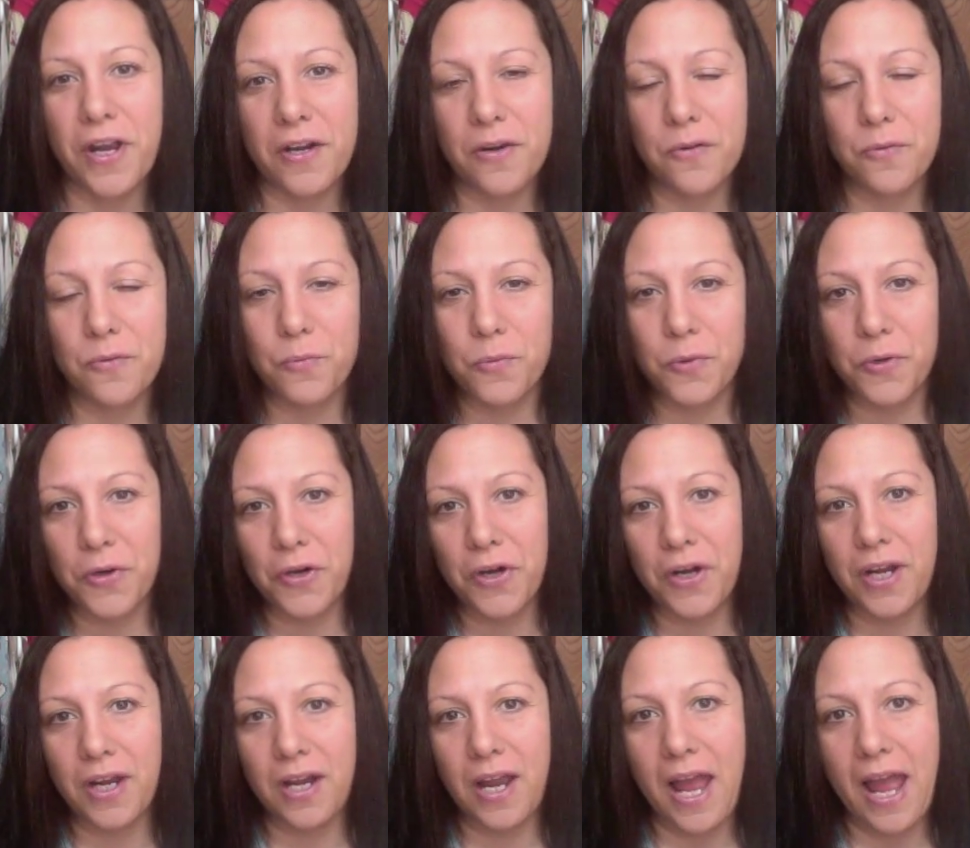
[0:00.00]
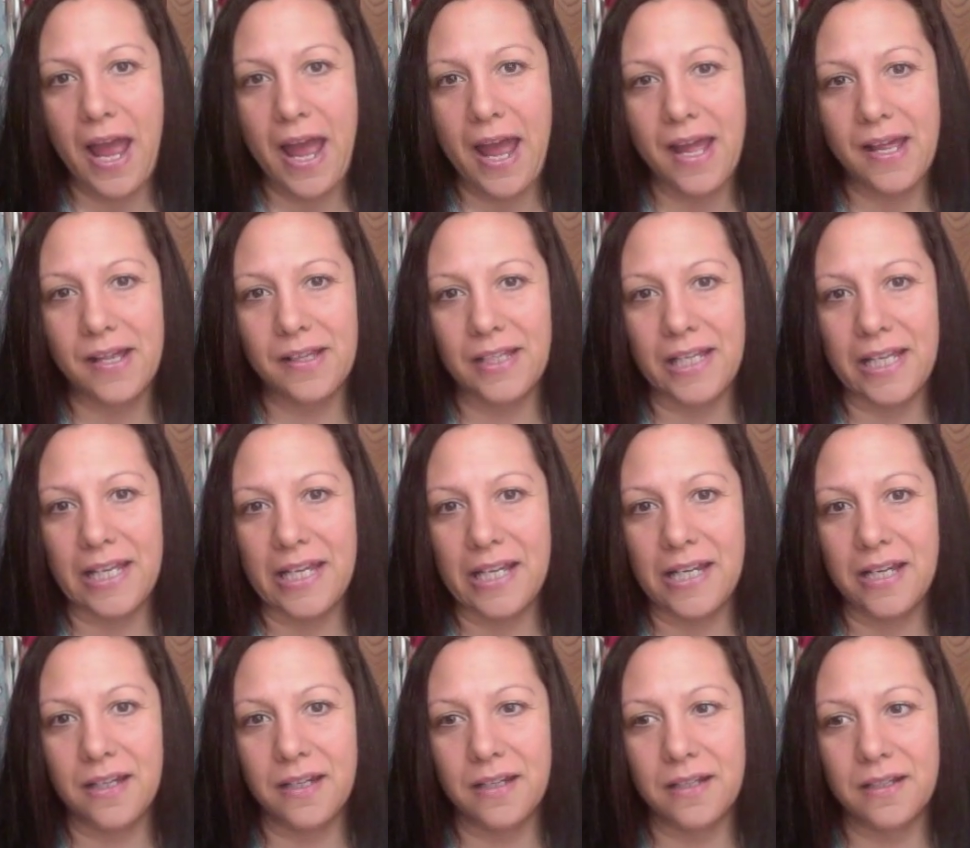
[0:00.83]
I don't work at
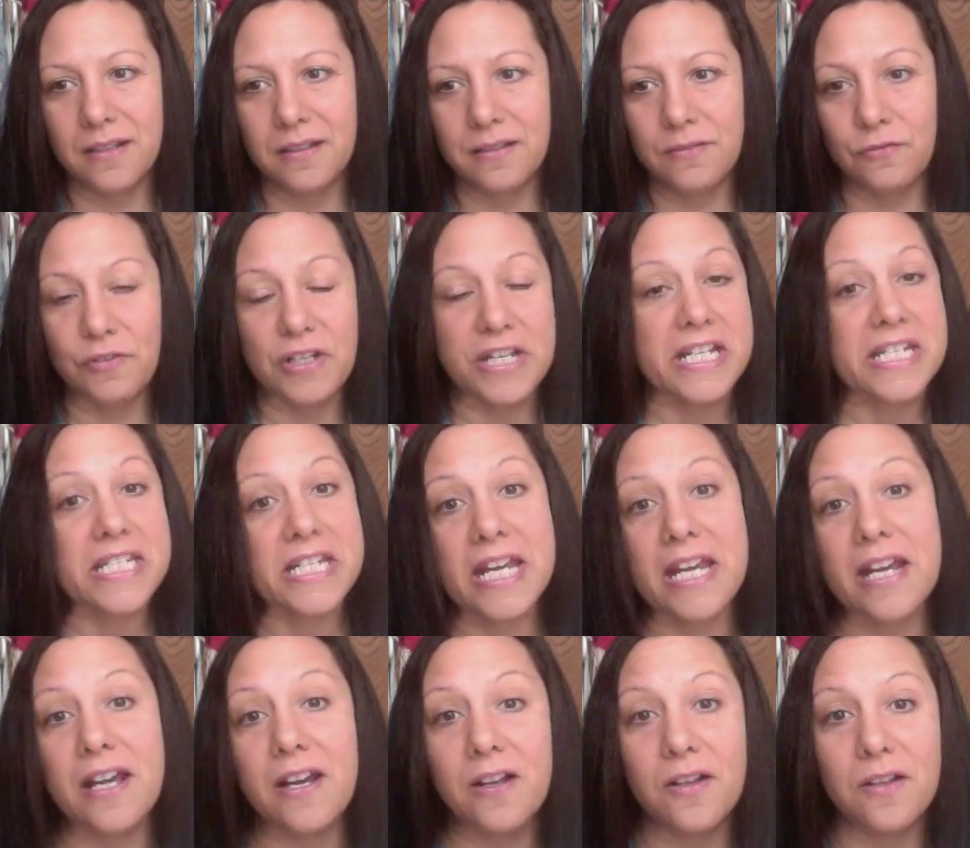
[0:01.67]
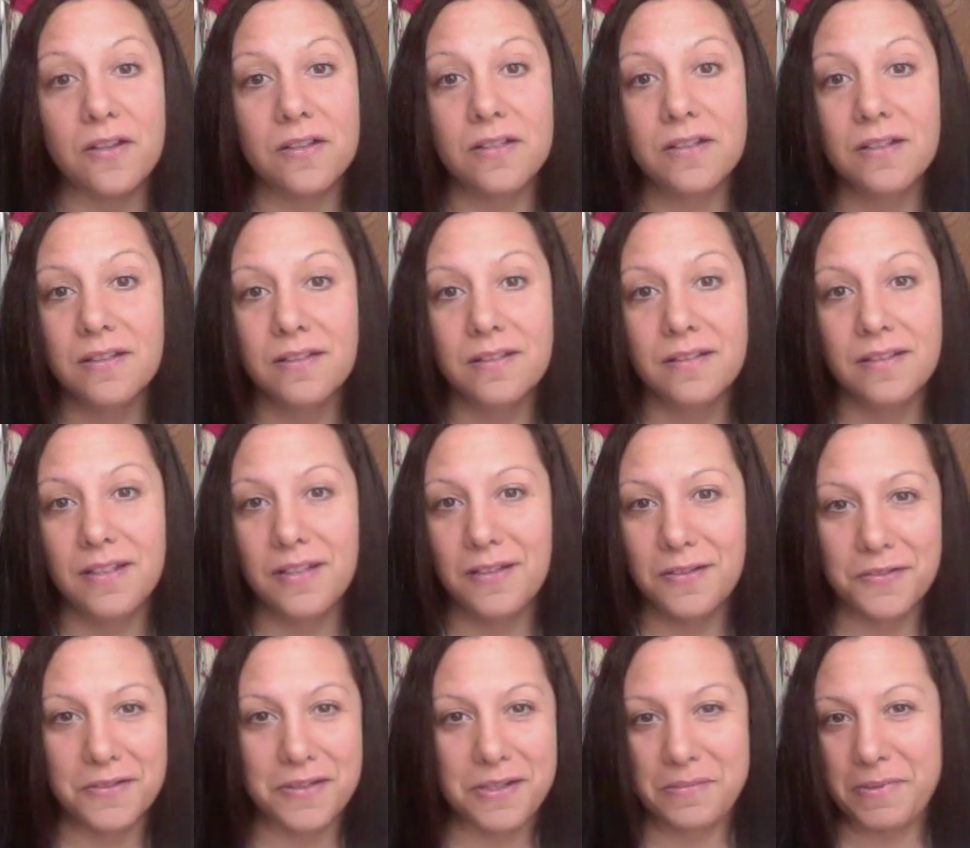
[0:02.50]
like retail, you
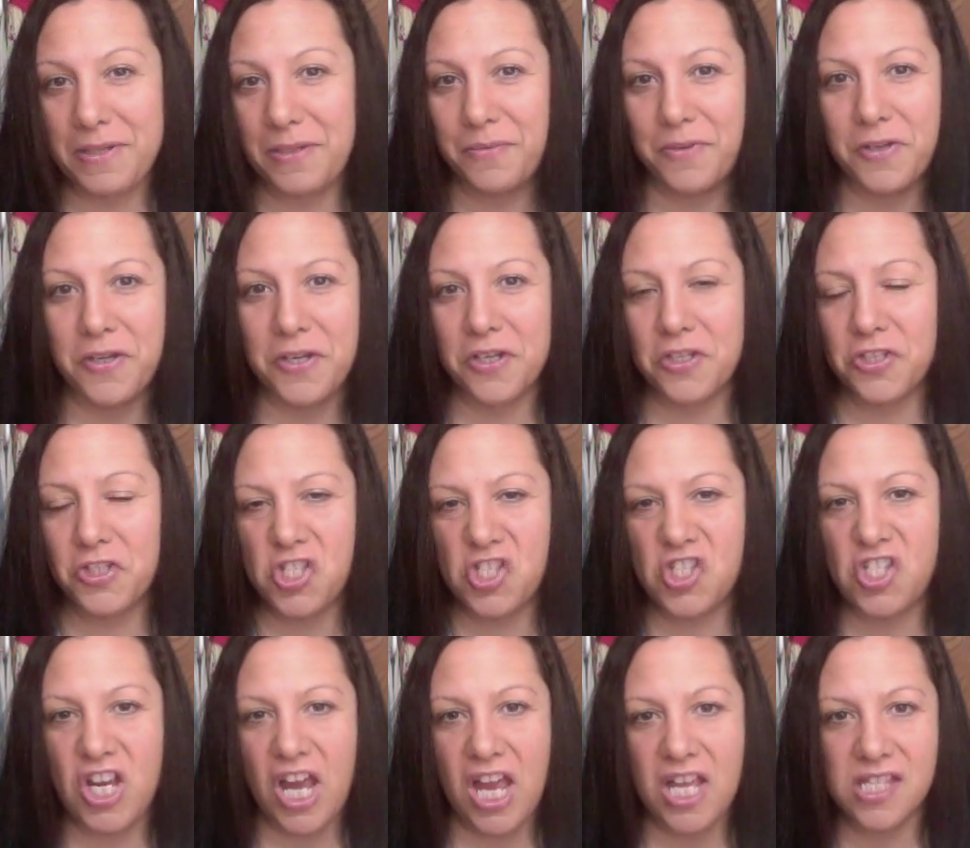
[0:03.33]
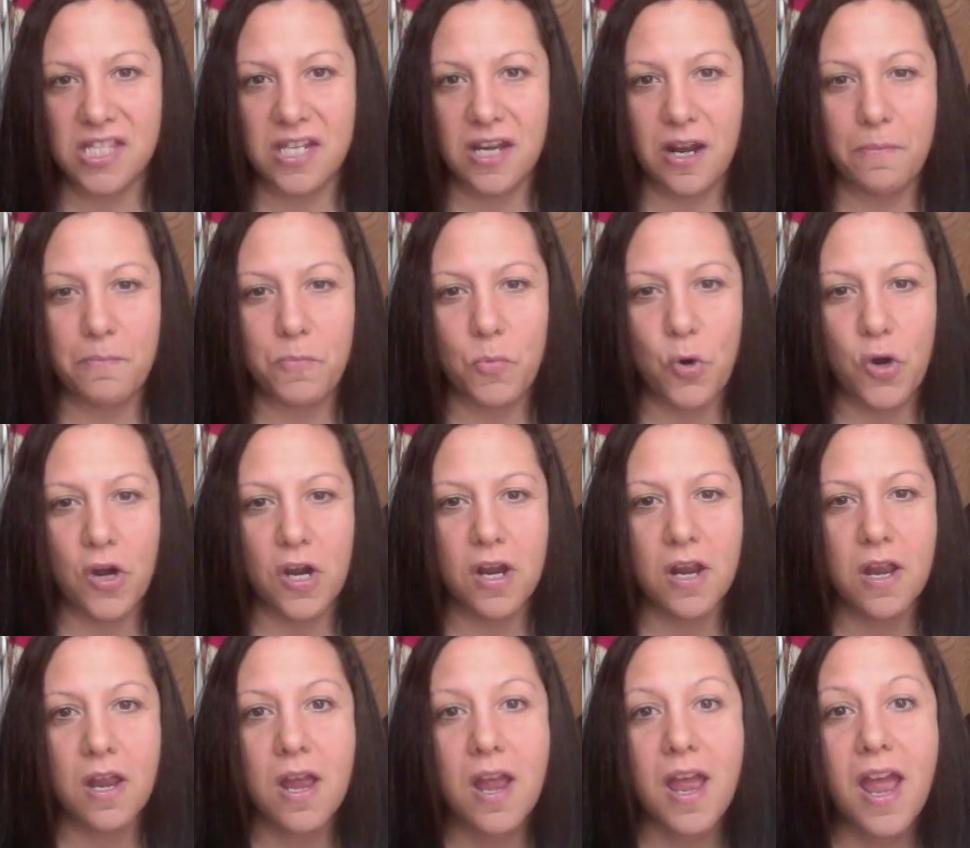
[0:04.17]
know what I mean, where you could just jazz it up more.